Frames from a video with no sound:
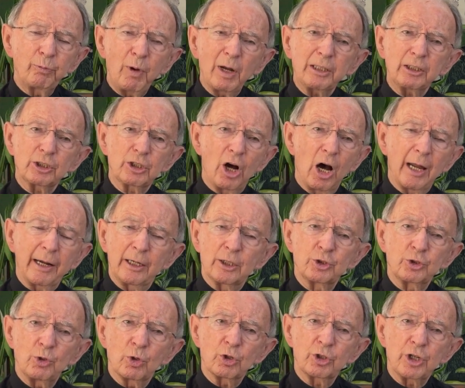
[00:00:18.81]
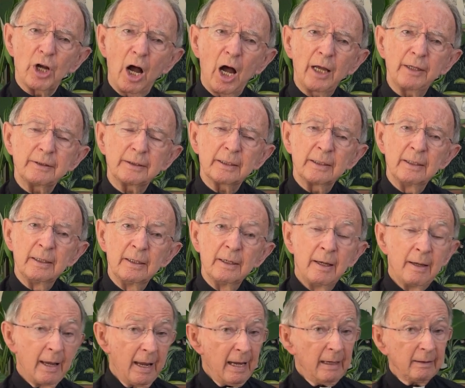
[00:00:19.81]
What God is your God?
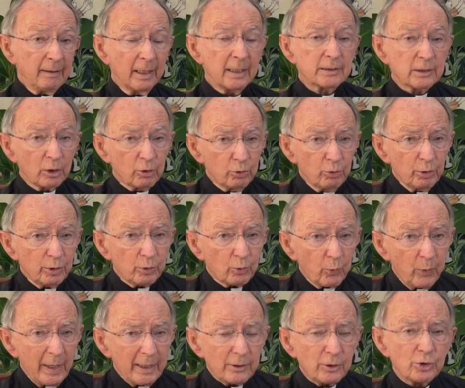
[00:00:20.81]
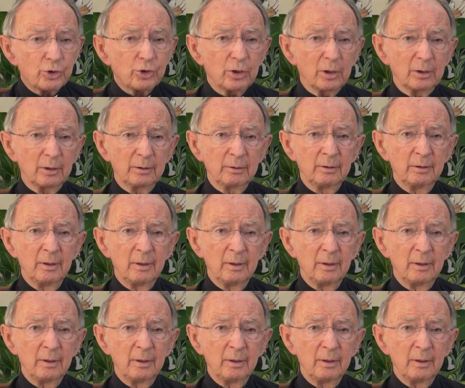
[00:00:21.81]
Hey, it's a good question.